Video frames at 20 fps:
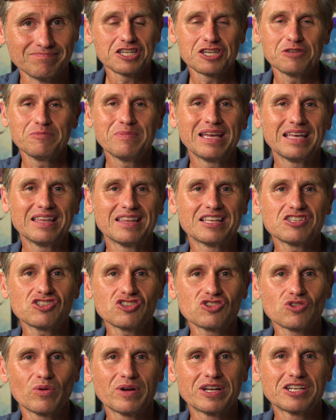To me, this
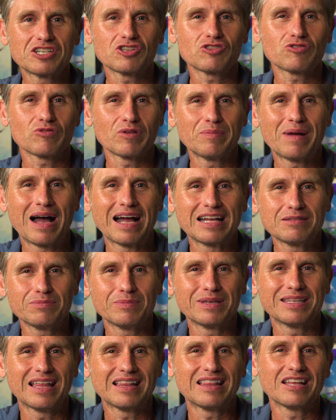story just reminds
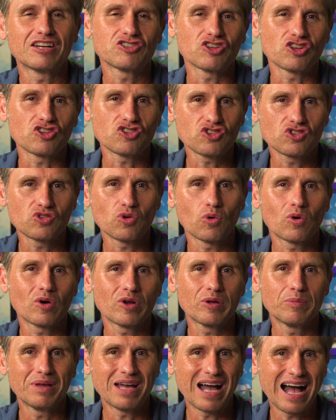me that there's a
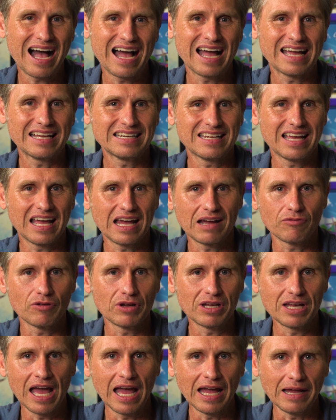story behind
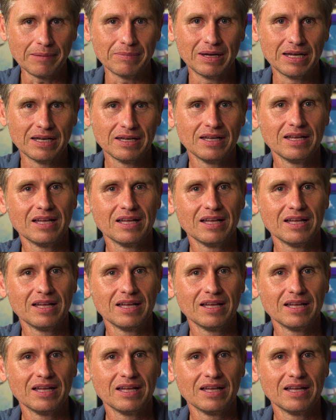every game.